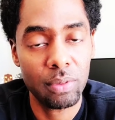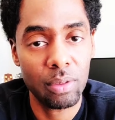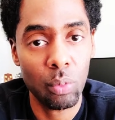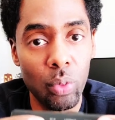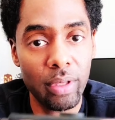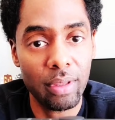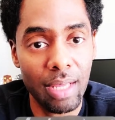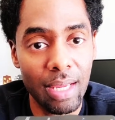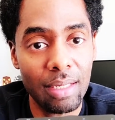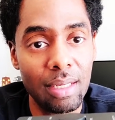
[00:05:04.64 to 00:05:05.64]
it with
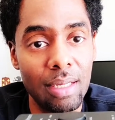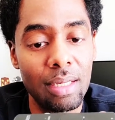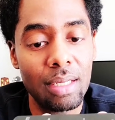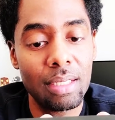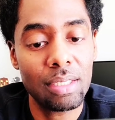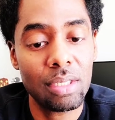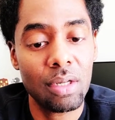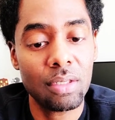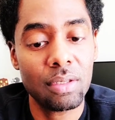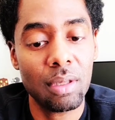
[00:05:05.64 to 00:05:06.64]
that. This
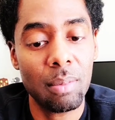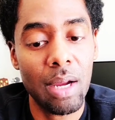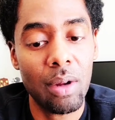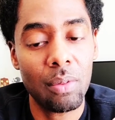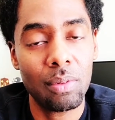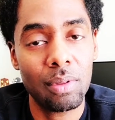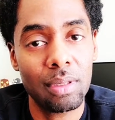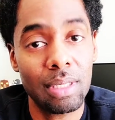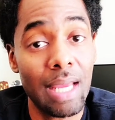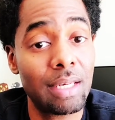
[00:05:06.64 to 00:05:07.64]
costs about
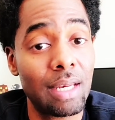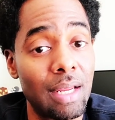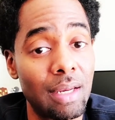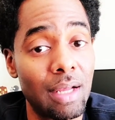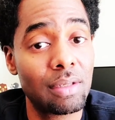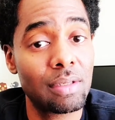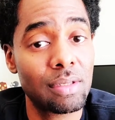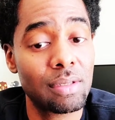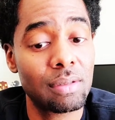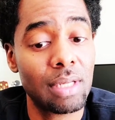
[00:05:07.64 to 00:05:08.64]
$99.
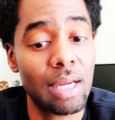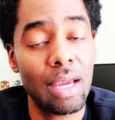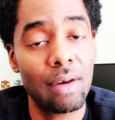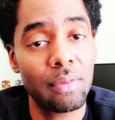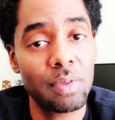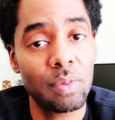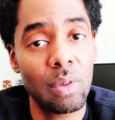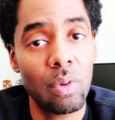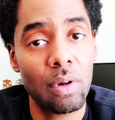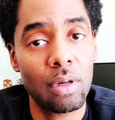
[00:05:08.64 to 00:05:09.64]
I got it from
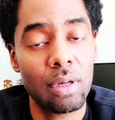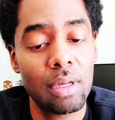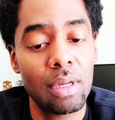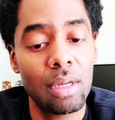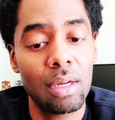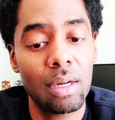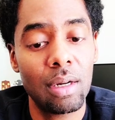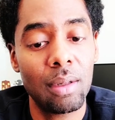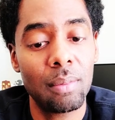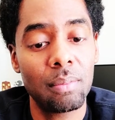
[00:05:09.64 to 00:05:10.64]
Sweetwater.
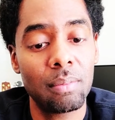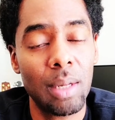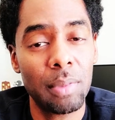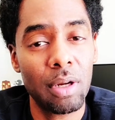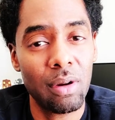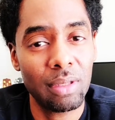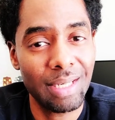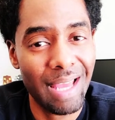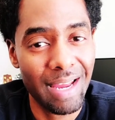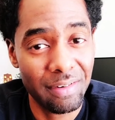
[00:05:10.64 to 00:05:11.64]
I'm currently
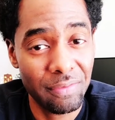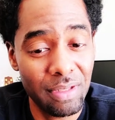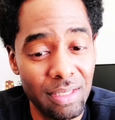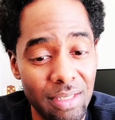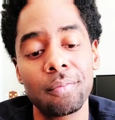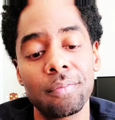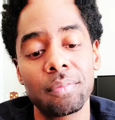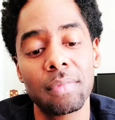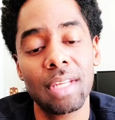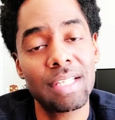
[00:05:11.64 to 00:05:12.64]
not an affiliate.
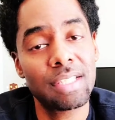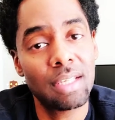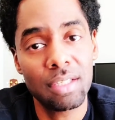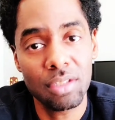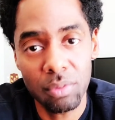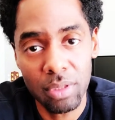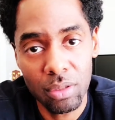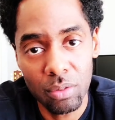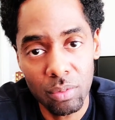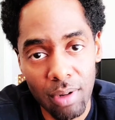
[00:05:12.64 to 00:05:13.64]
I just think it's a really
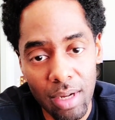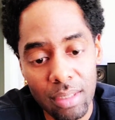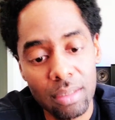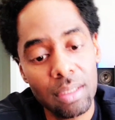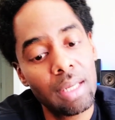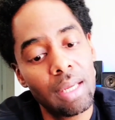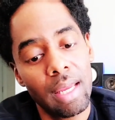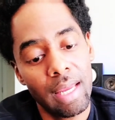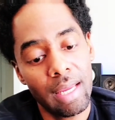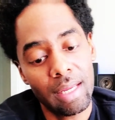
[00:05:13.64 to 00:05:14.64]
cool product,
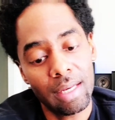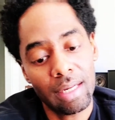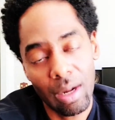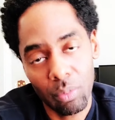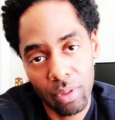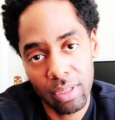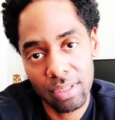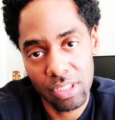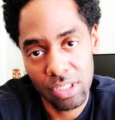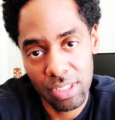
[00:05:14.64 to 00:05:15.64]
and I wanted
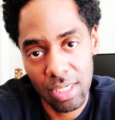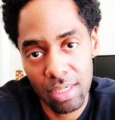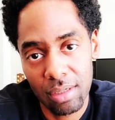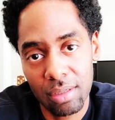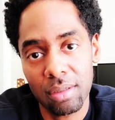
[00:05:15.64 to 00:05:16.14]
to share